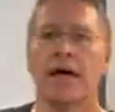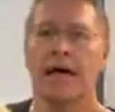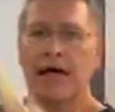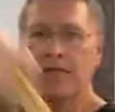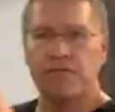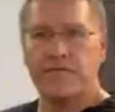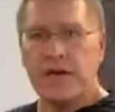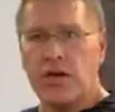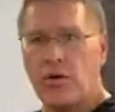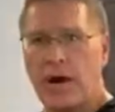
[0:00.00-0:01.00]
in the
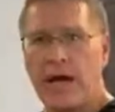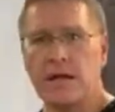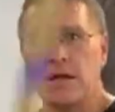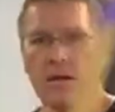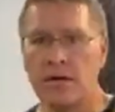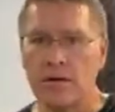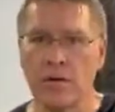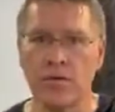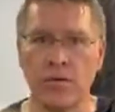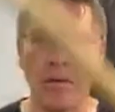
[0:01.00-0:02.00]
figure eight.
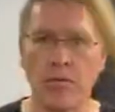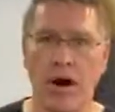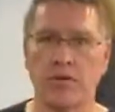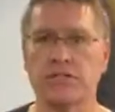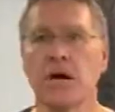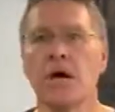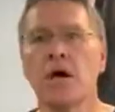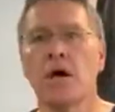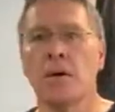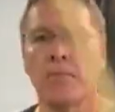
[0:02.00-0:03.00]
Remember, I was
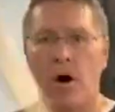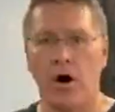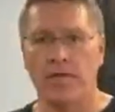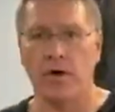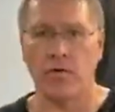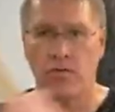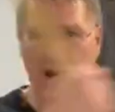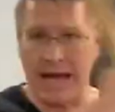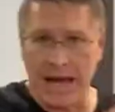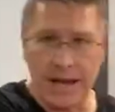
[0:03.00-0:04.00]
on the
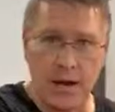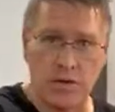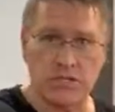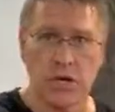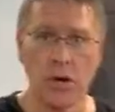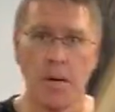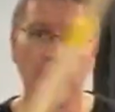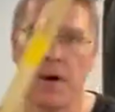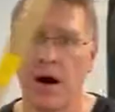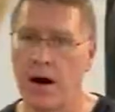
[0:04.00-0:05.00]
right hand, I was...
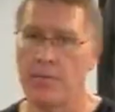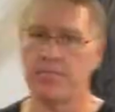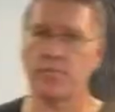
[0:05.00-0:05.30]
Um,